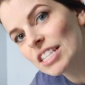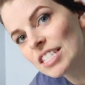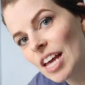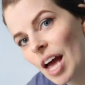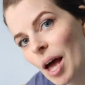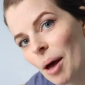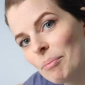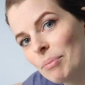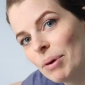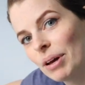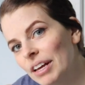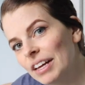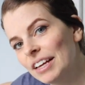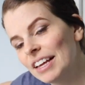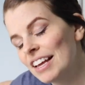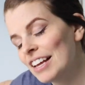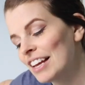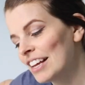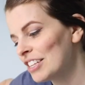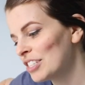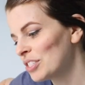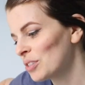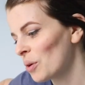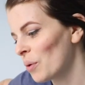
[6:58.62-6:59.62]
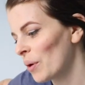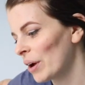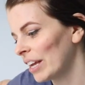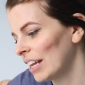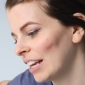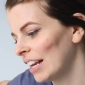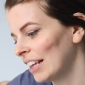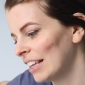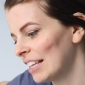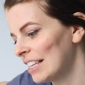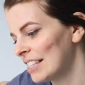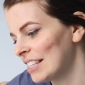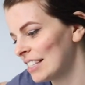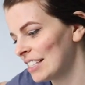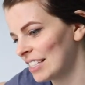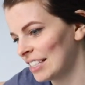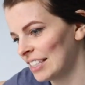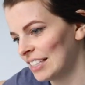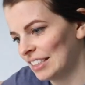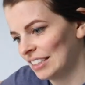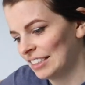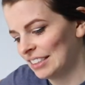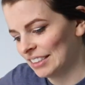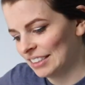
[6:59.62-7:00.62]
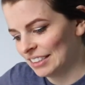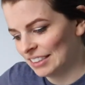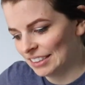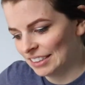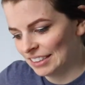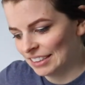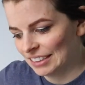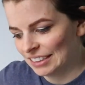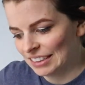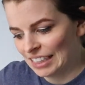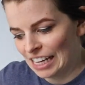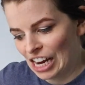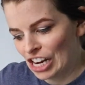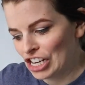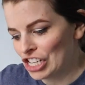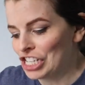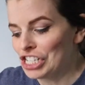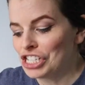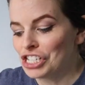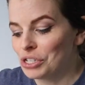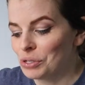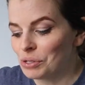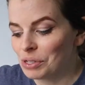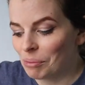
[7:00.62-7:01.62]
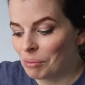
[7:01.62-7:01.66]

the tub so I can at least, I need to do